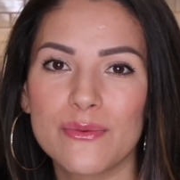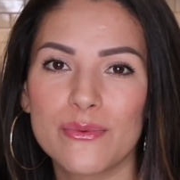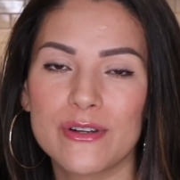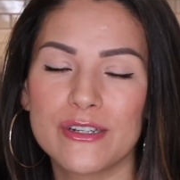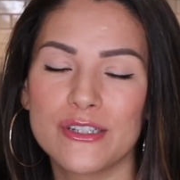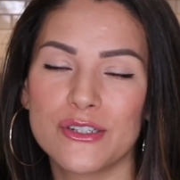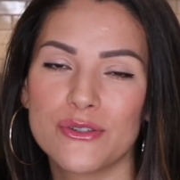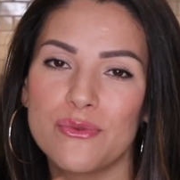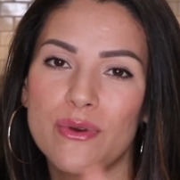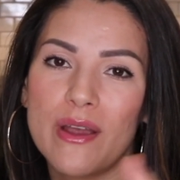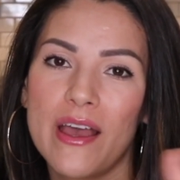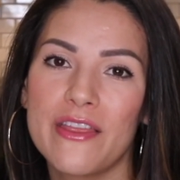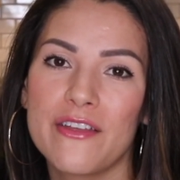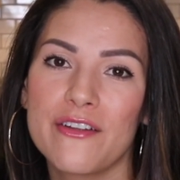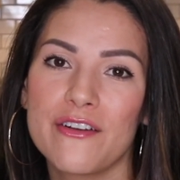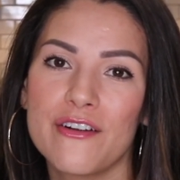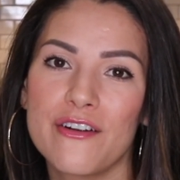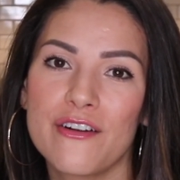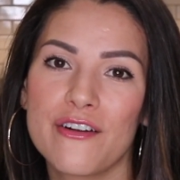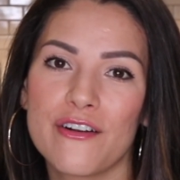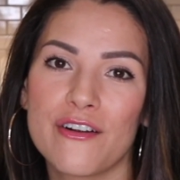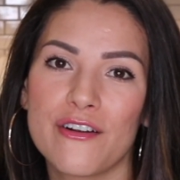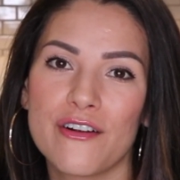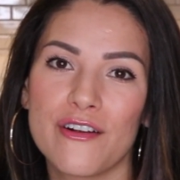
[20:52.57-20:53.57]
Would you
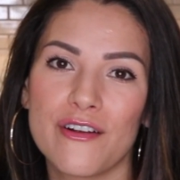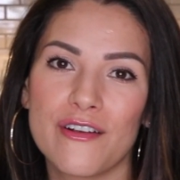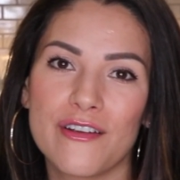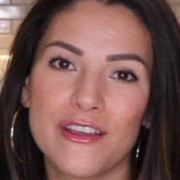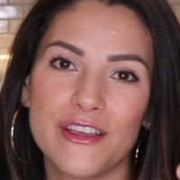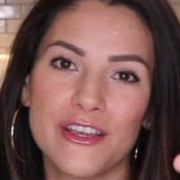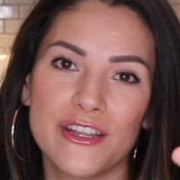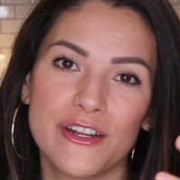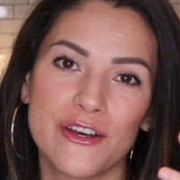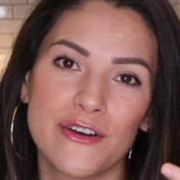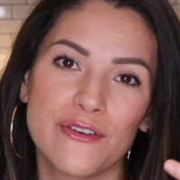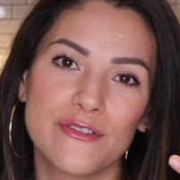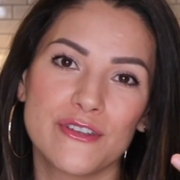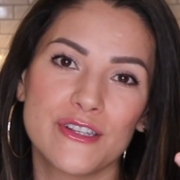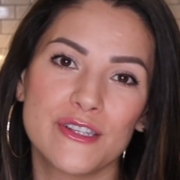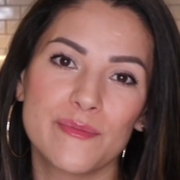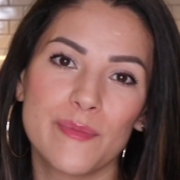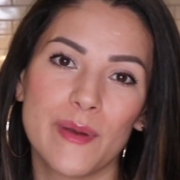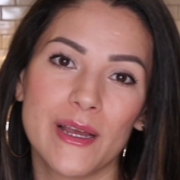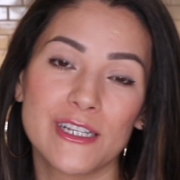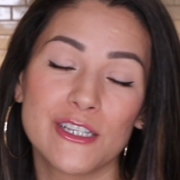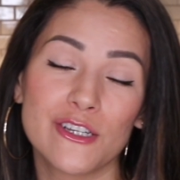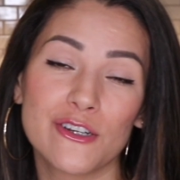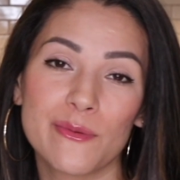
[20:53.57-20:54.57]
rather, you know,
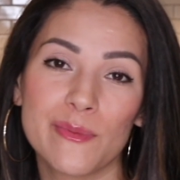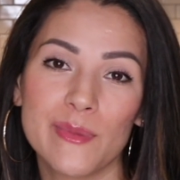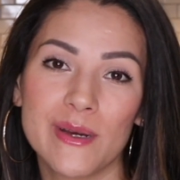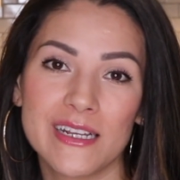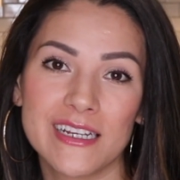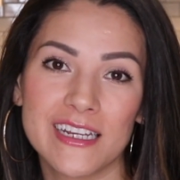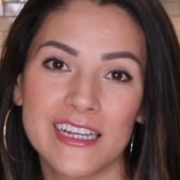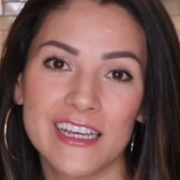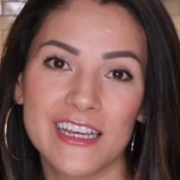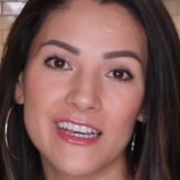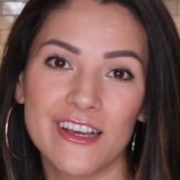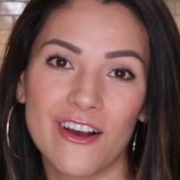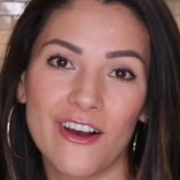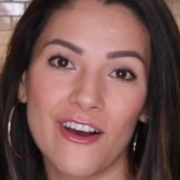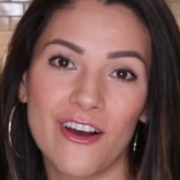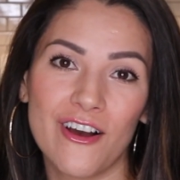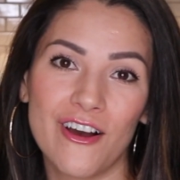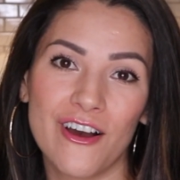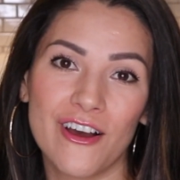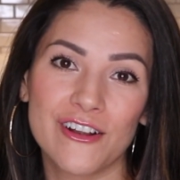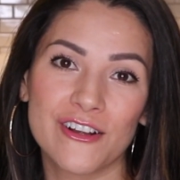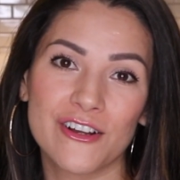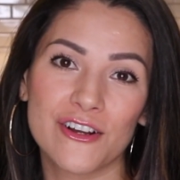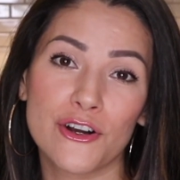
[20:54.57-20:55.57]
spend your money
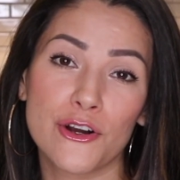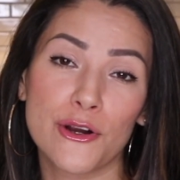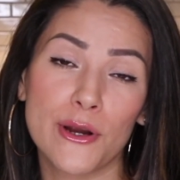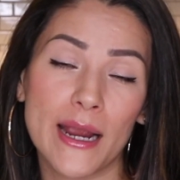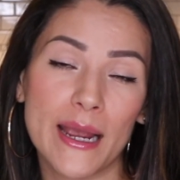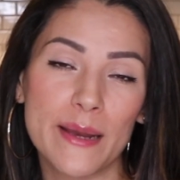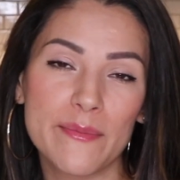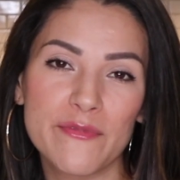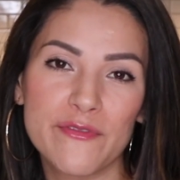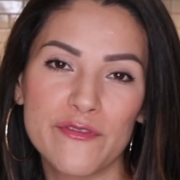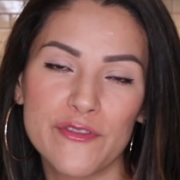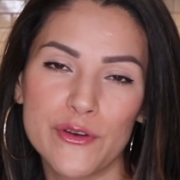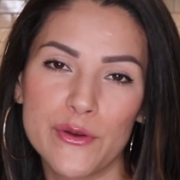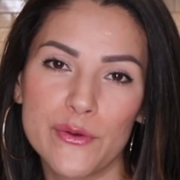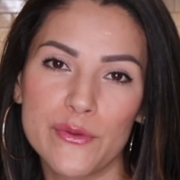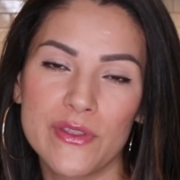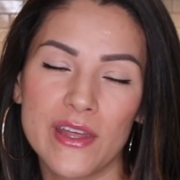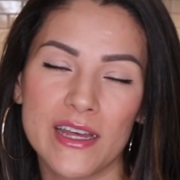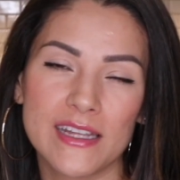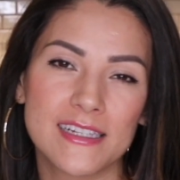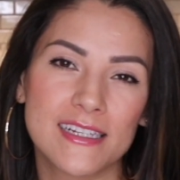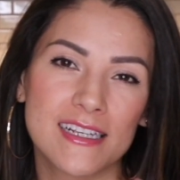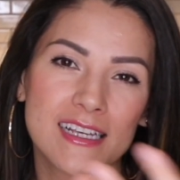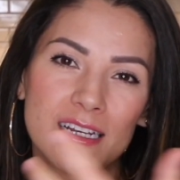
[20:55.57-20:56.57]
on crap food
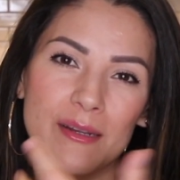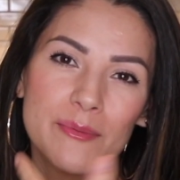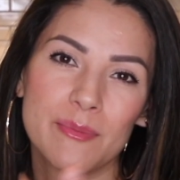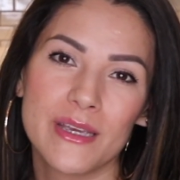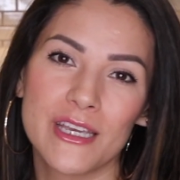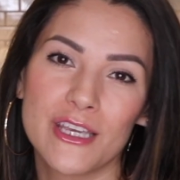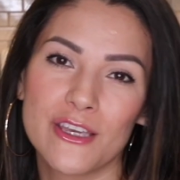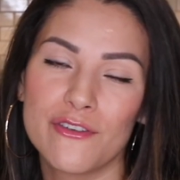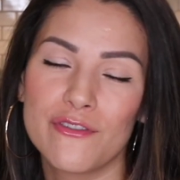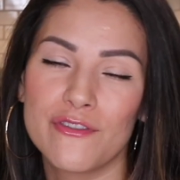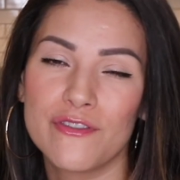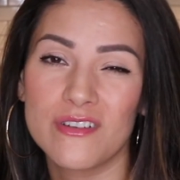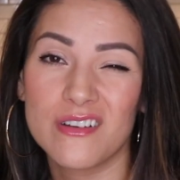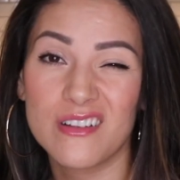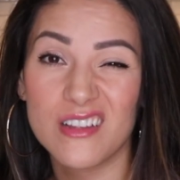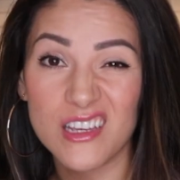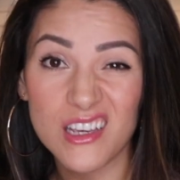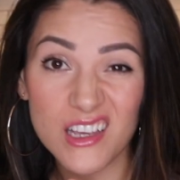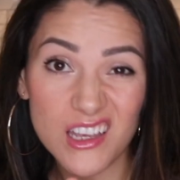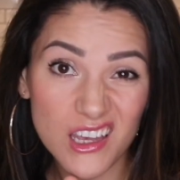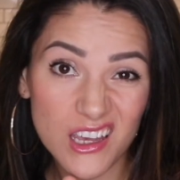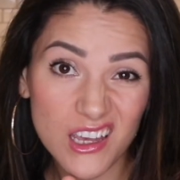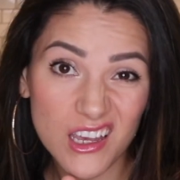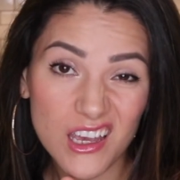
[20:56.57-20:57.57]
that's gonna make you feel
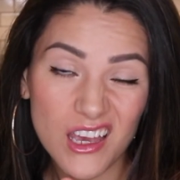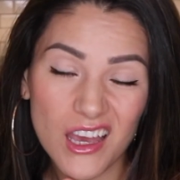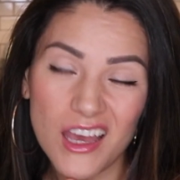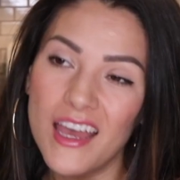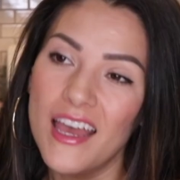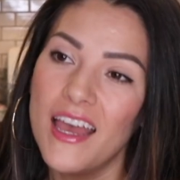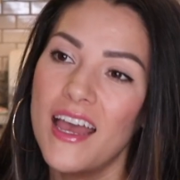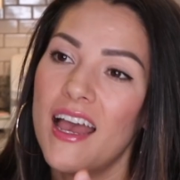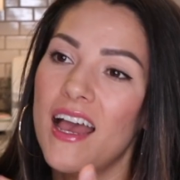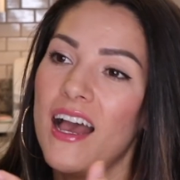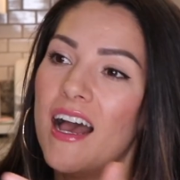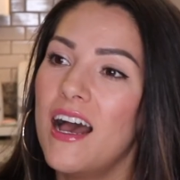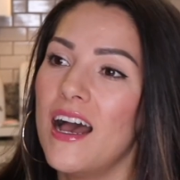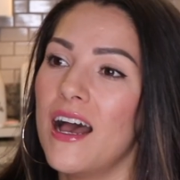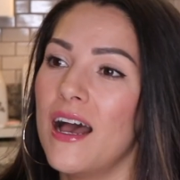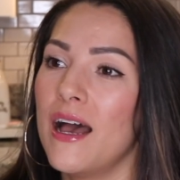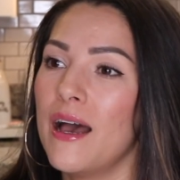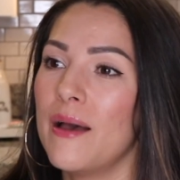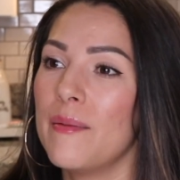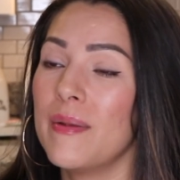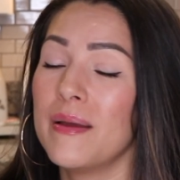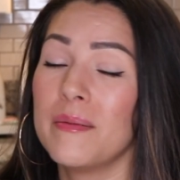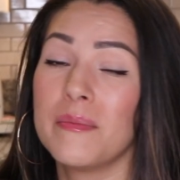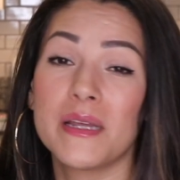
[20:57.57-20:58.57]
icky
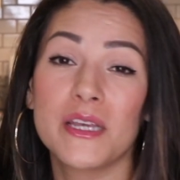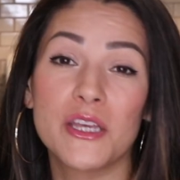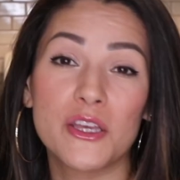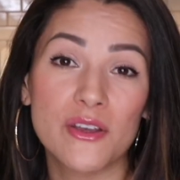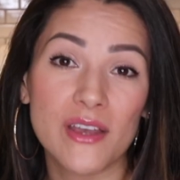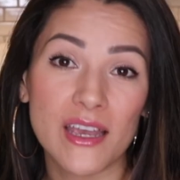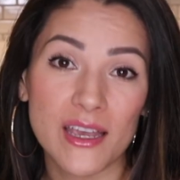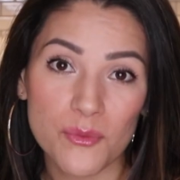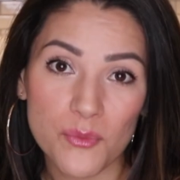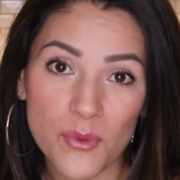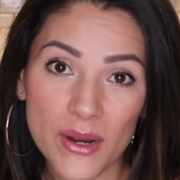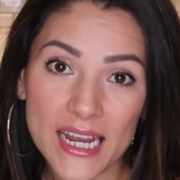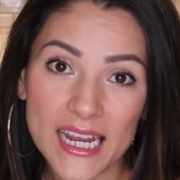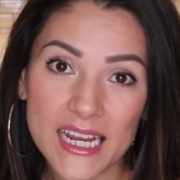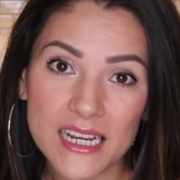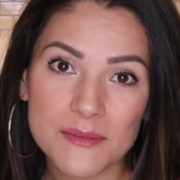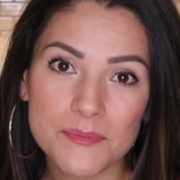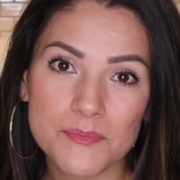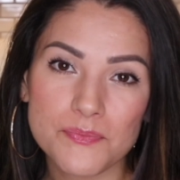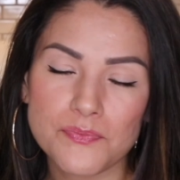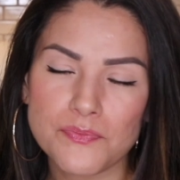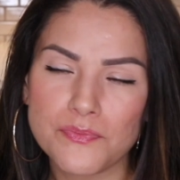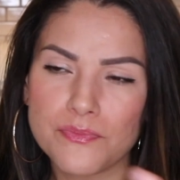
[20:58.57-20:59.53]
and make you gain weight